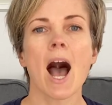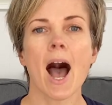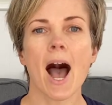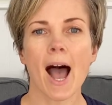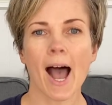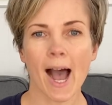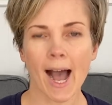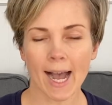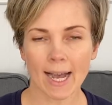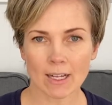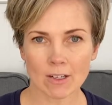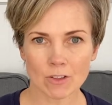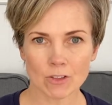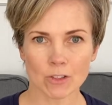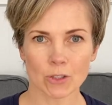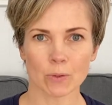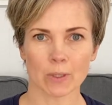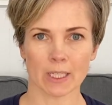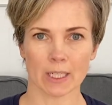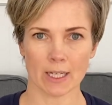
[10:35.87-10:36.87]
As
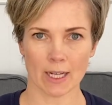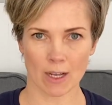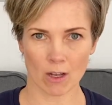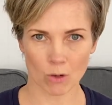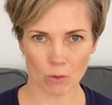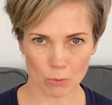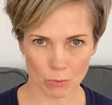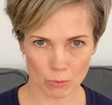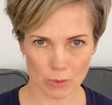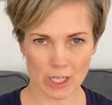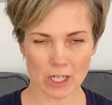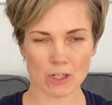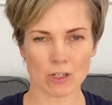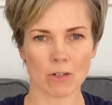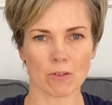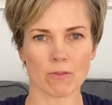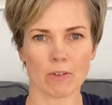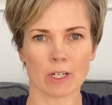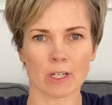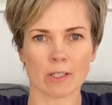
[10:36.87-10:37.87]
you inhale, reach your
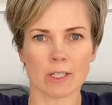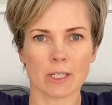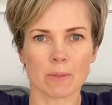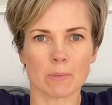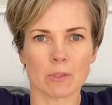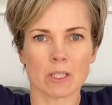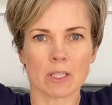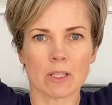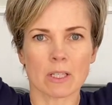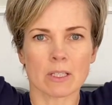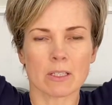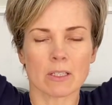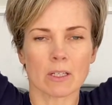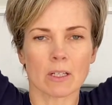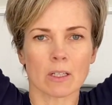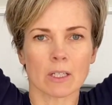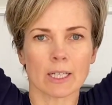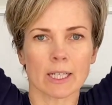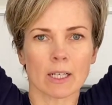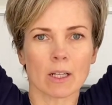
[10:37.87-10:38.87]
fingertips to the
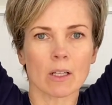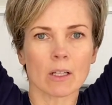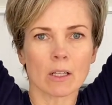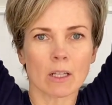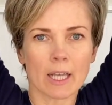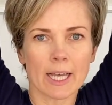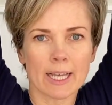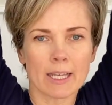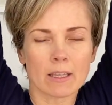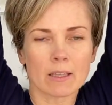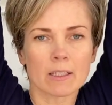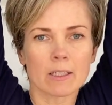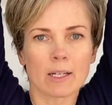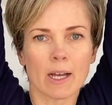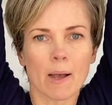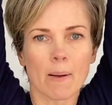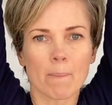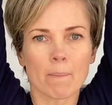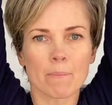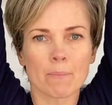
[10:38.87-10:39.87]
ceiling, lengthen
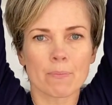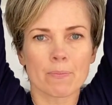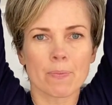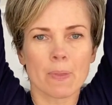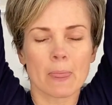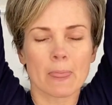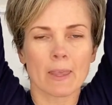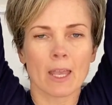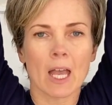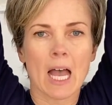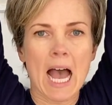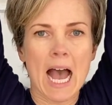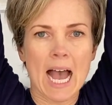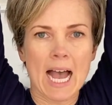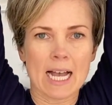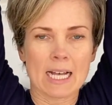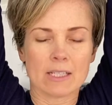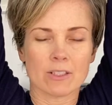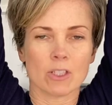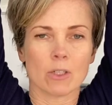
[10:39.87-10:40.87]
up.
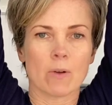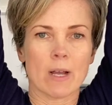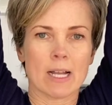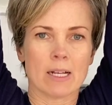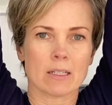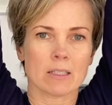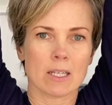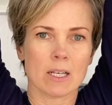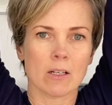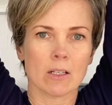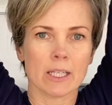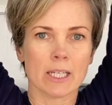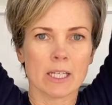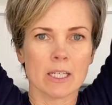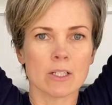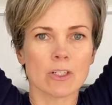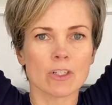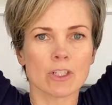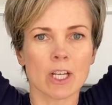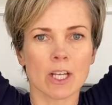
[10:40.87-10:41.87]
As you exhale,
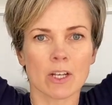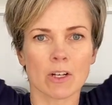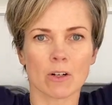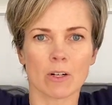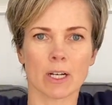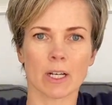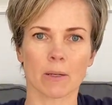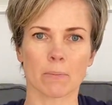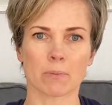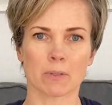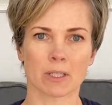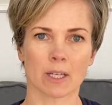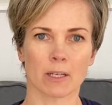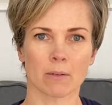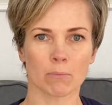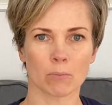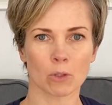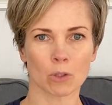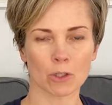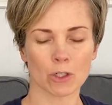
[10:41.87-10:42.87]
hinge at your hips and
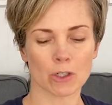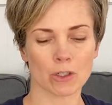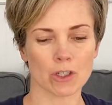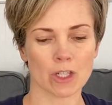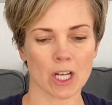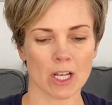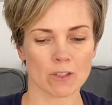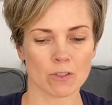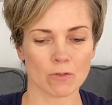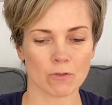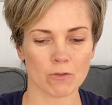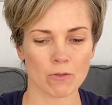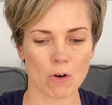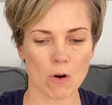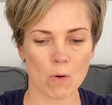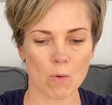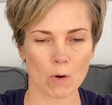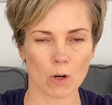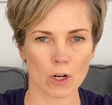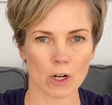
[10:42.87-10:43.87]
pull your chest
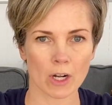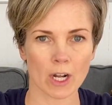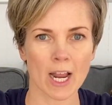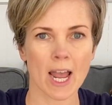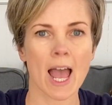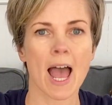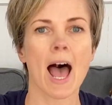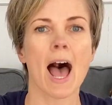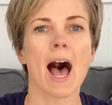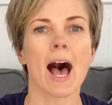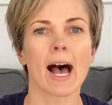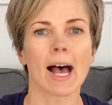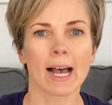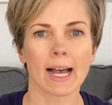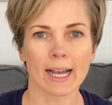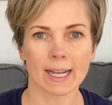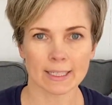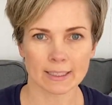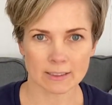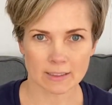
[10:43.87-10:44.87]
forward.
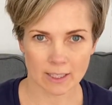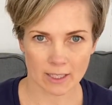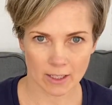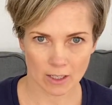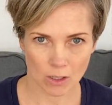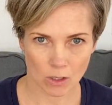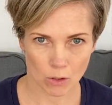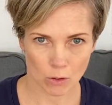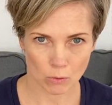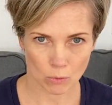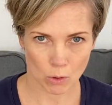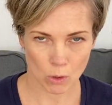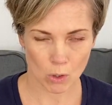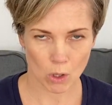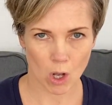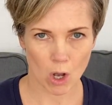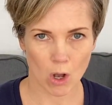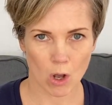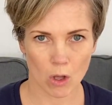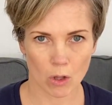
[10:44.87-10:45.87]
Exhale, roll
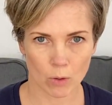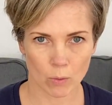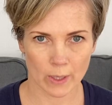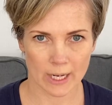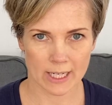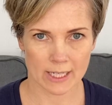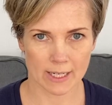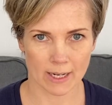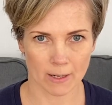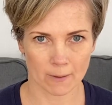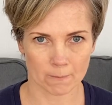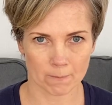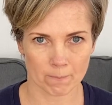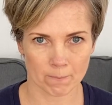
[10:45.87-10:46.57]
all the way down.